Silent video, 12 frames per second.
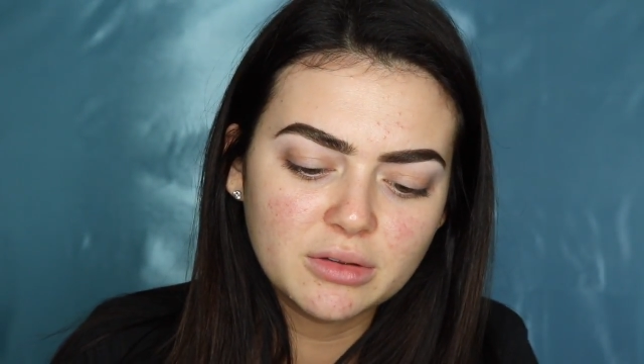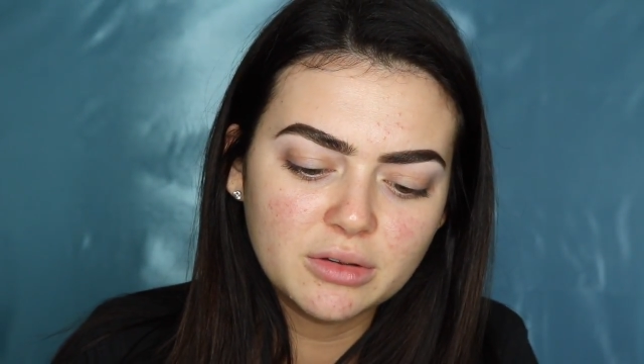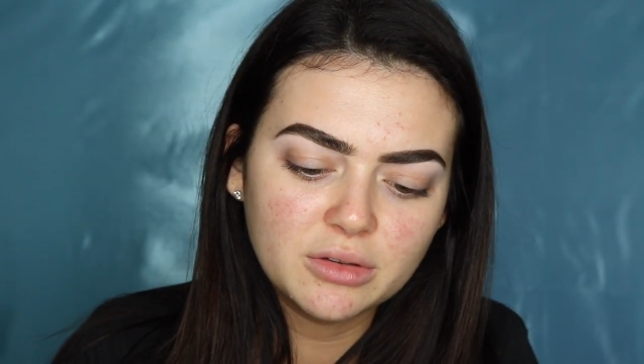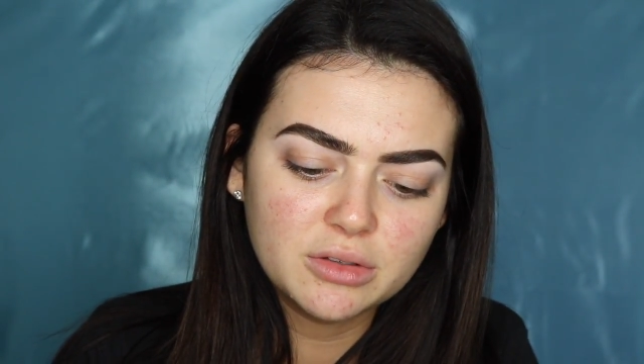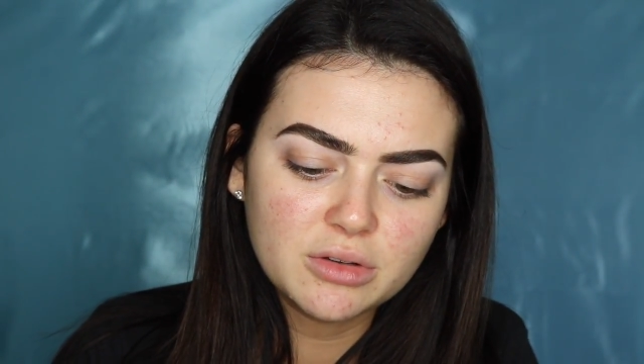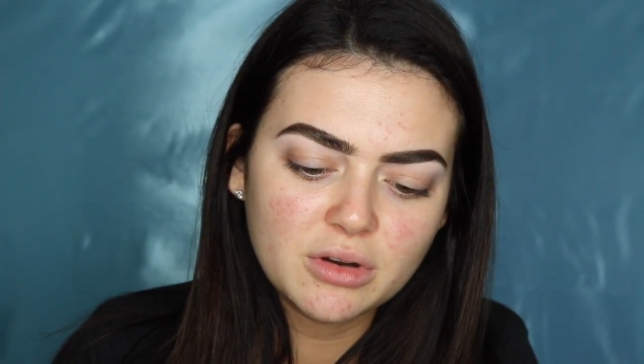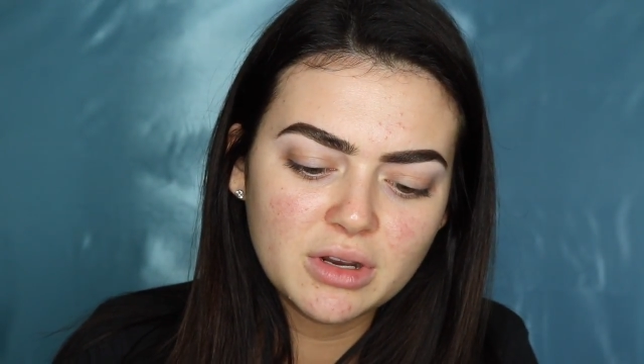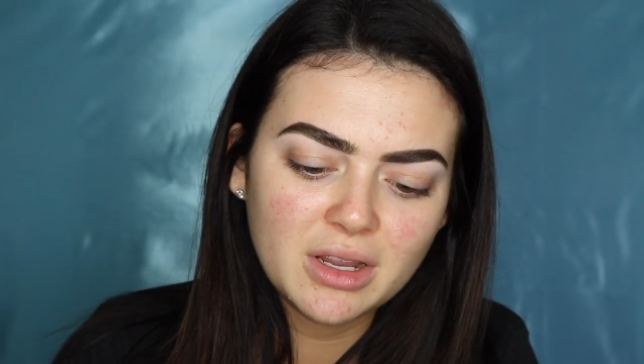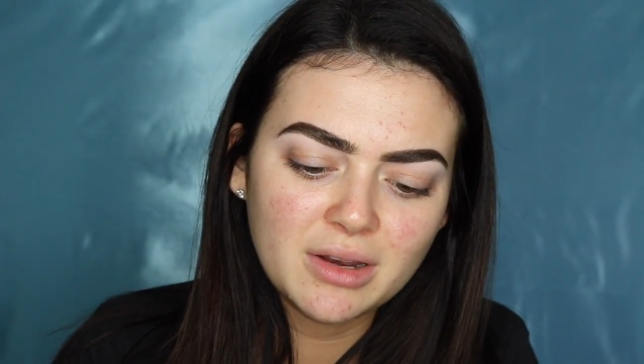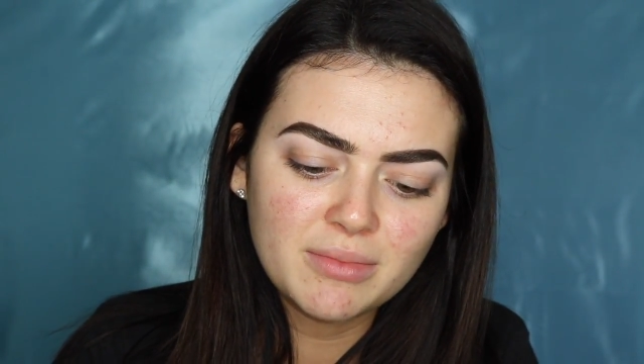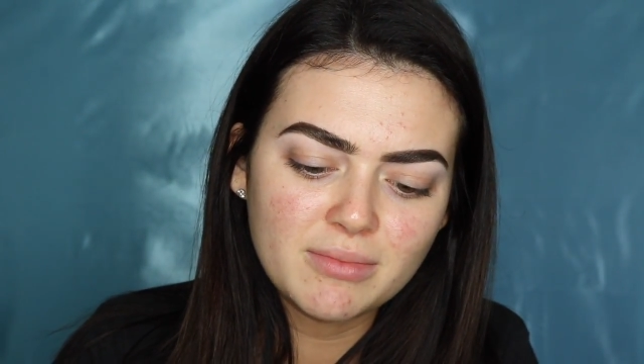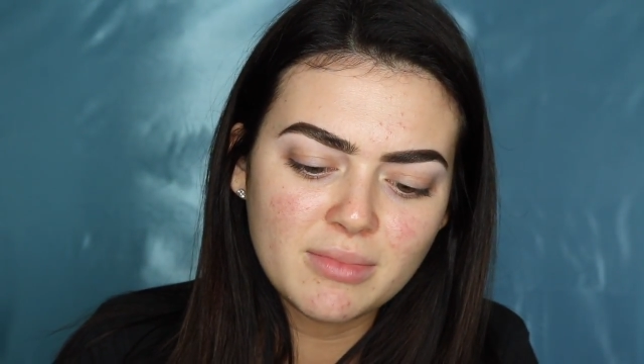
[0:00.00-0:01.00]
You don't
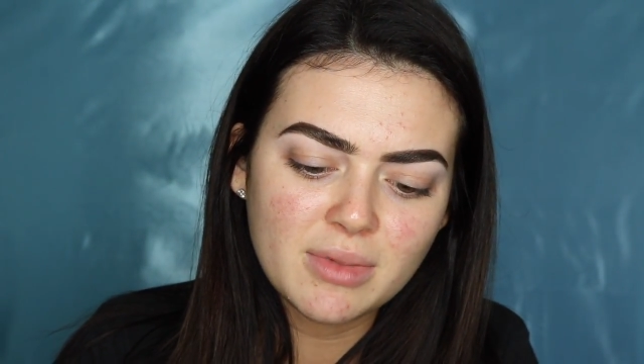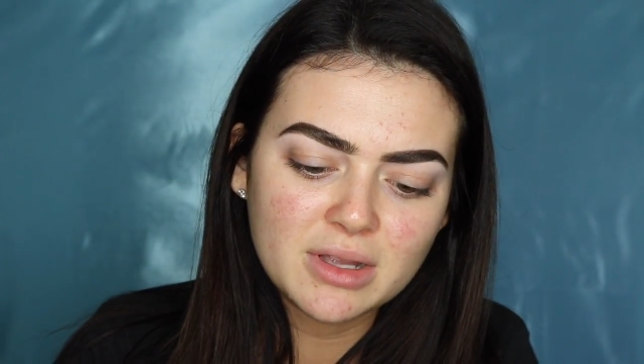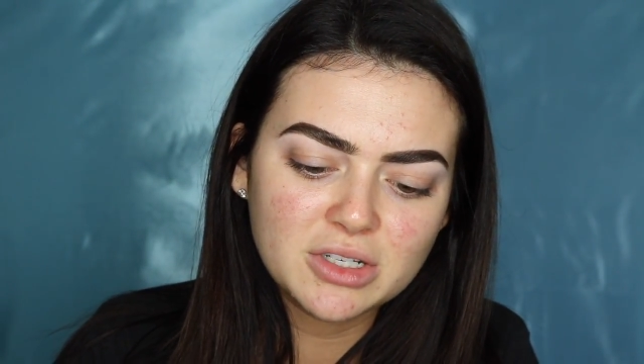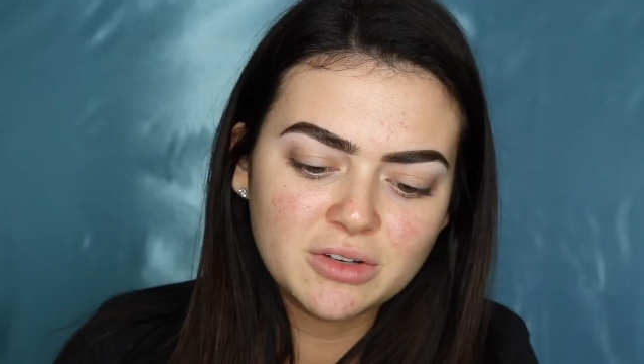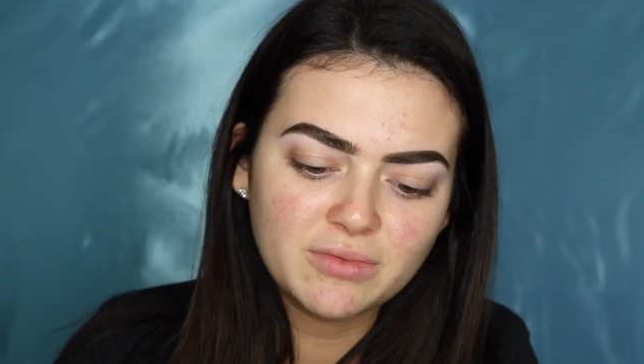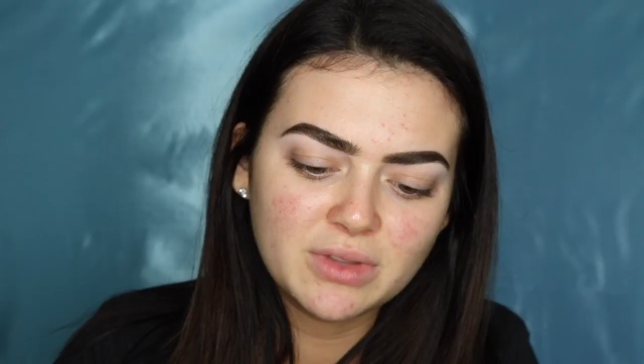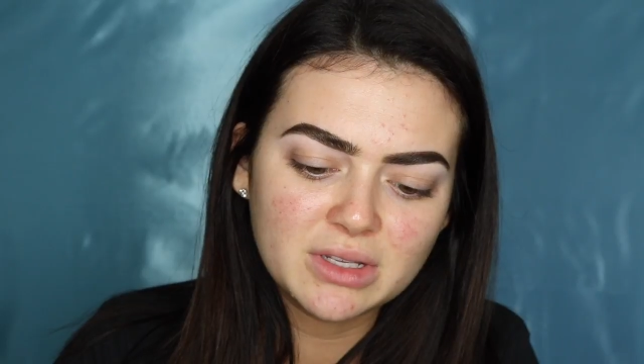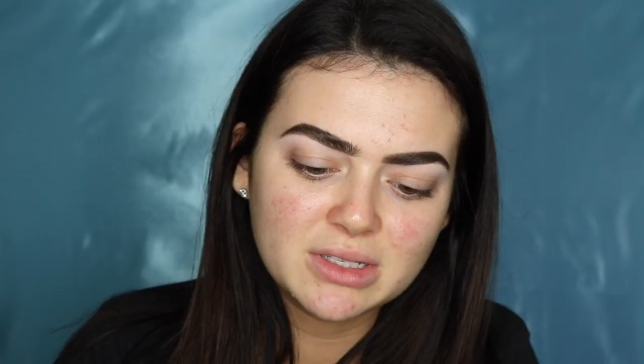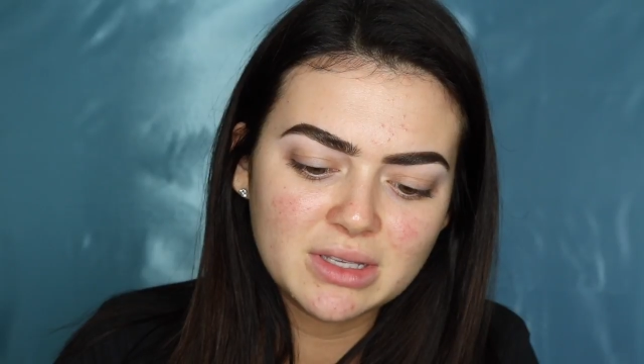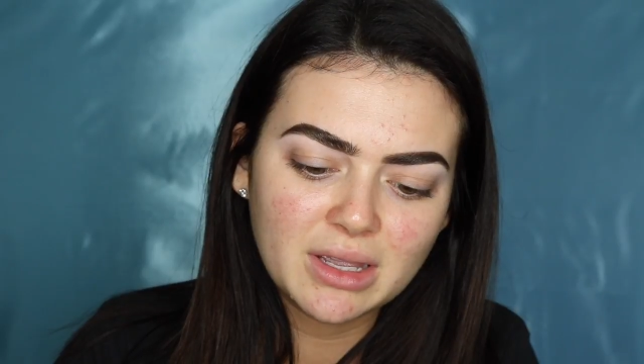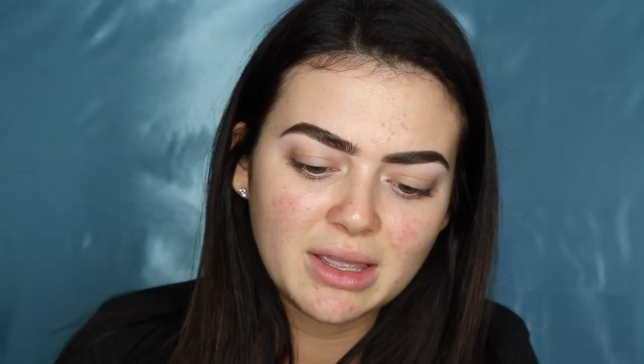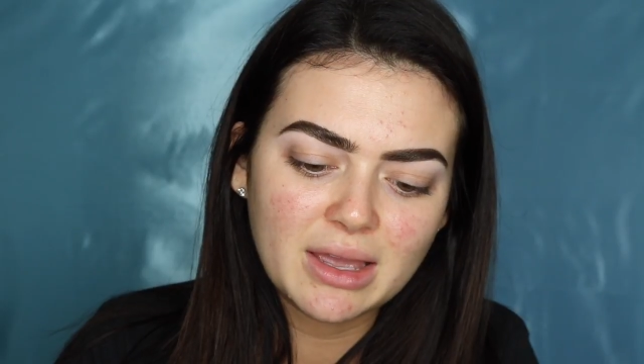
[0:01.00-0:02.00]
need much of
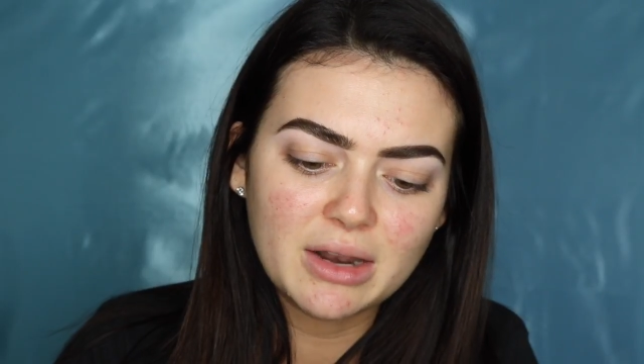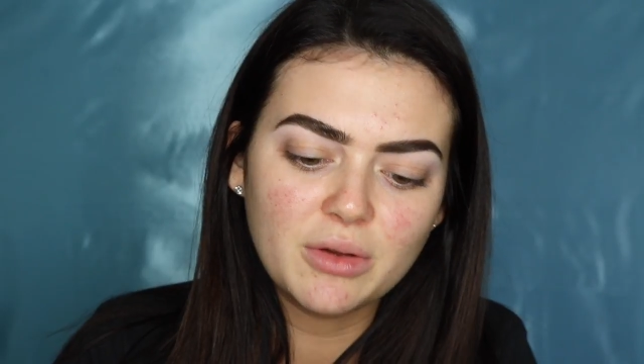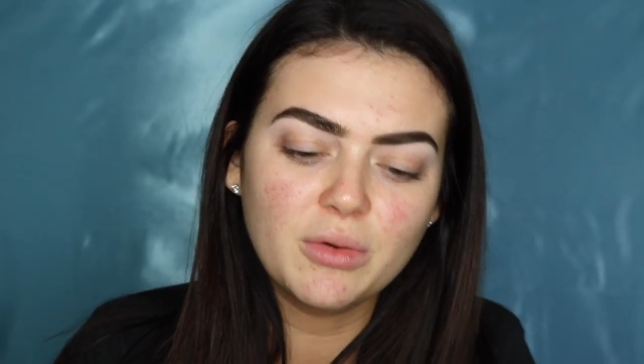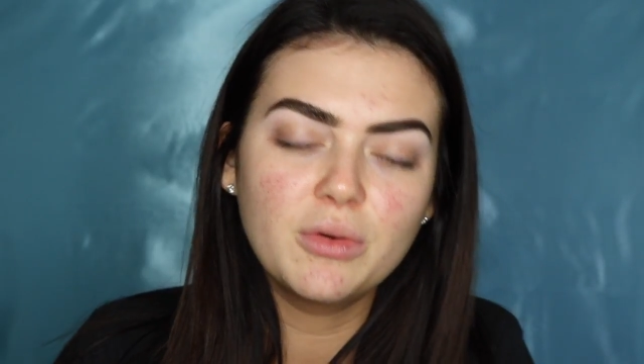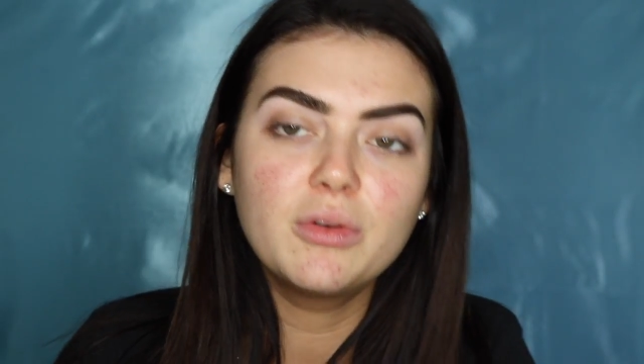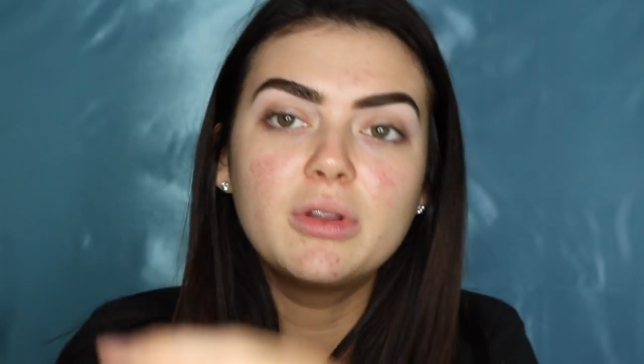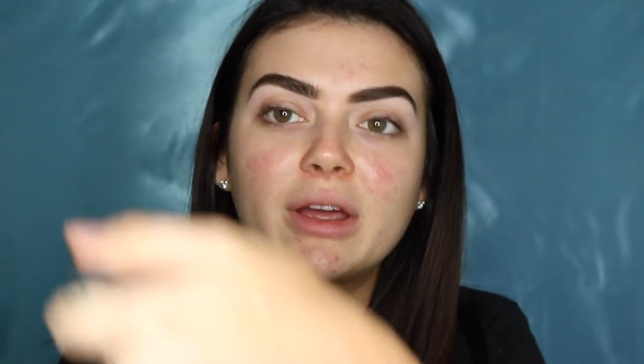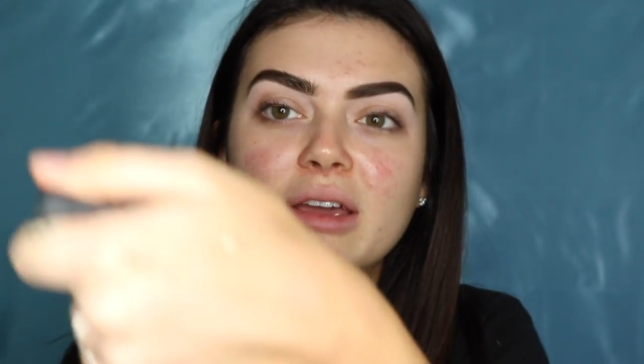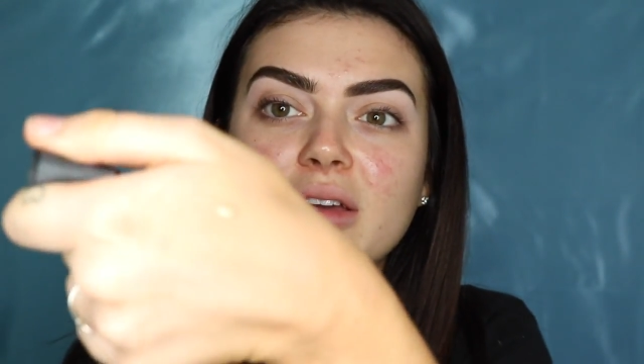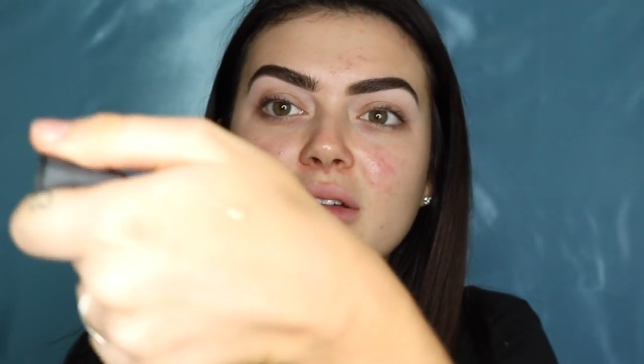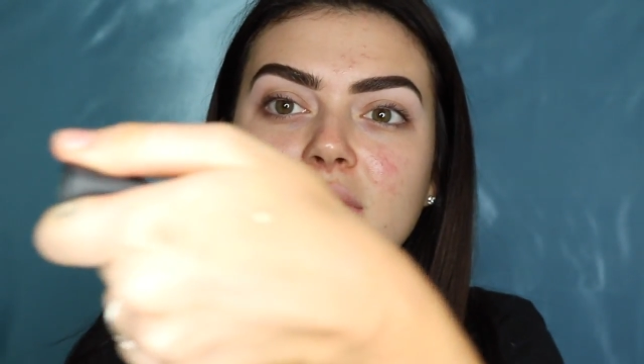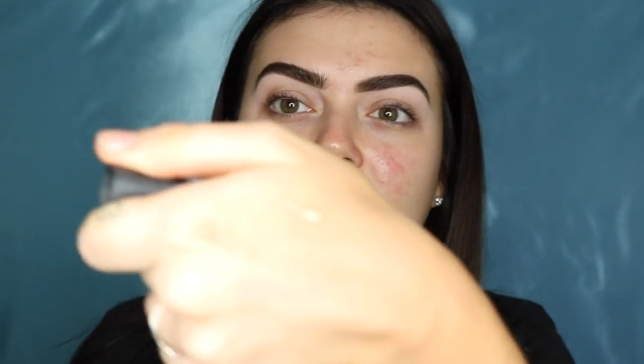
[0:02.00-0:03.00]
this like at all,
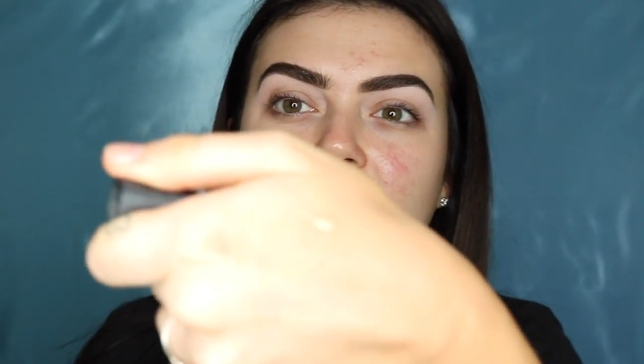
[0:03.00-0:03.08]
like